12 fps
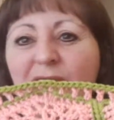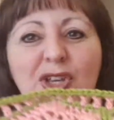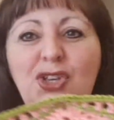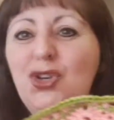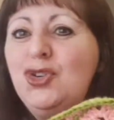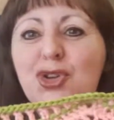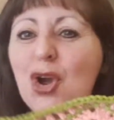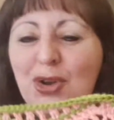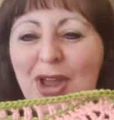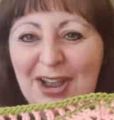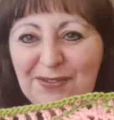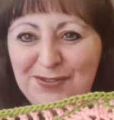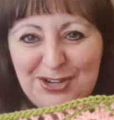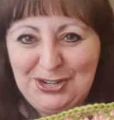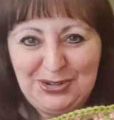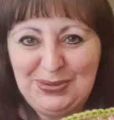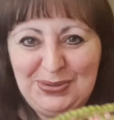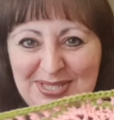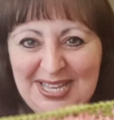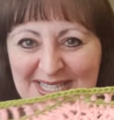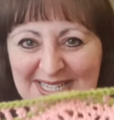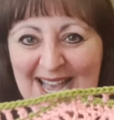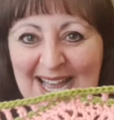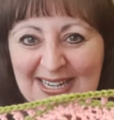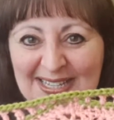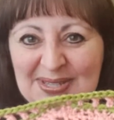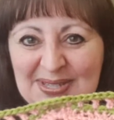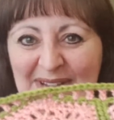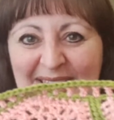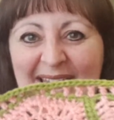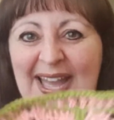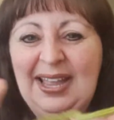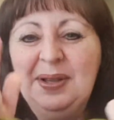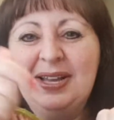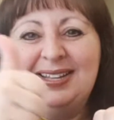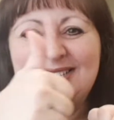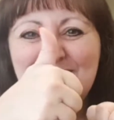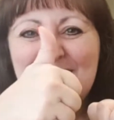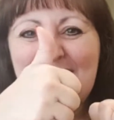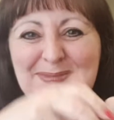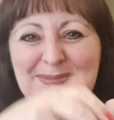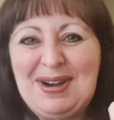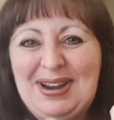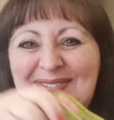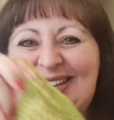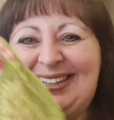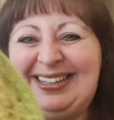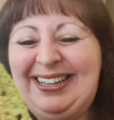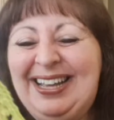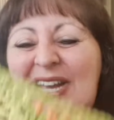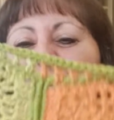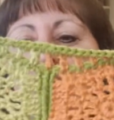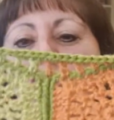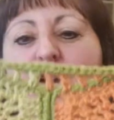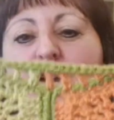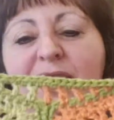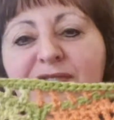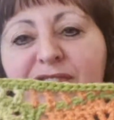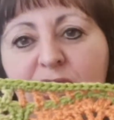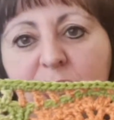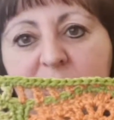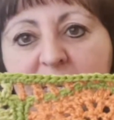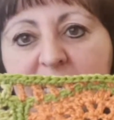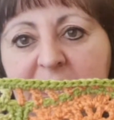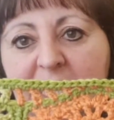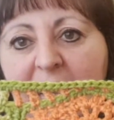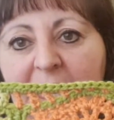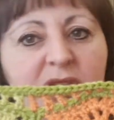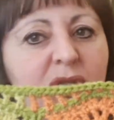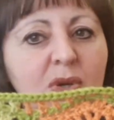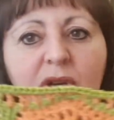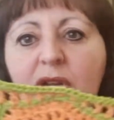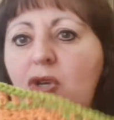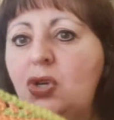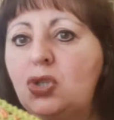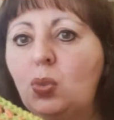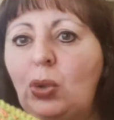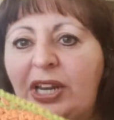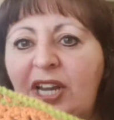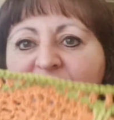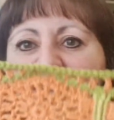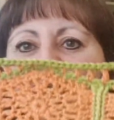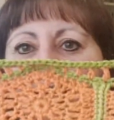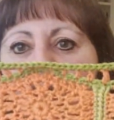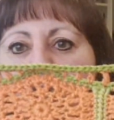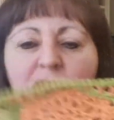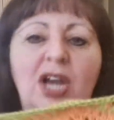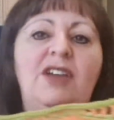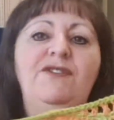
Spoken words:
You don't have to use these colors, okay? Bye, Mary. You don't have to use these colors. You can use whatever colors you like.